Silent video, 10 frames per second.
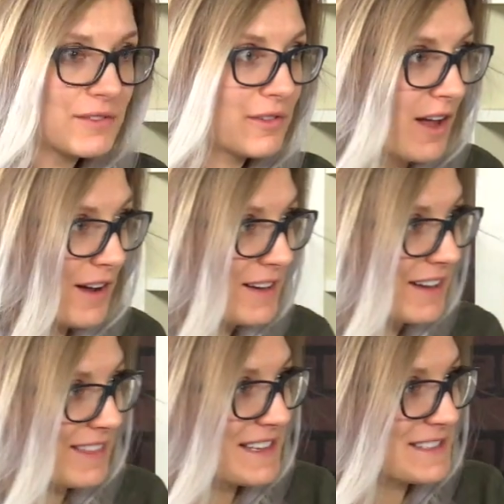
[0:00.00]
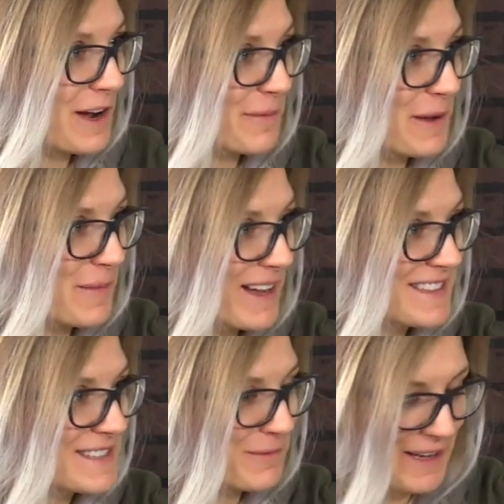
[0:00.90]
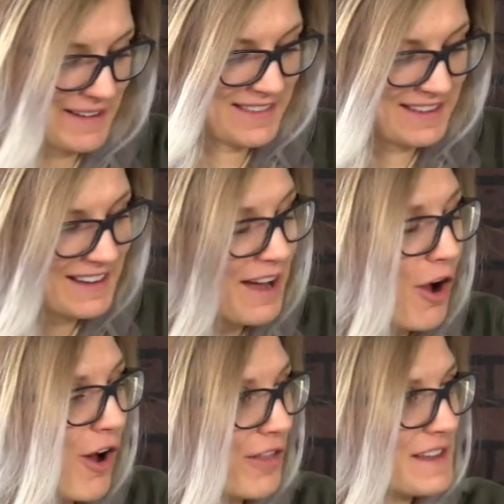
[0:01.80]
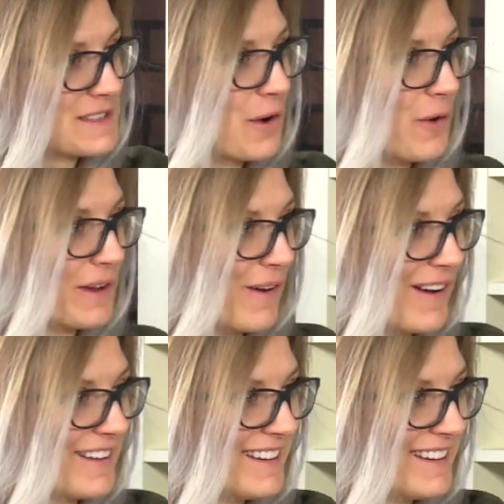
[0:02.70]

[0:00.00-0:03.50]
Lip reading: of luck in these coming months with all that's going on.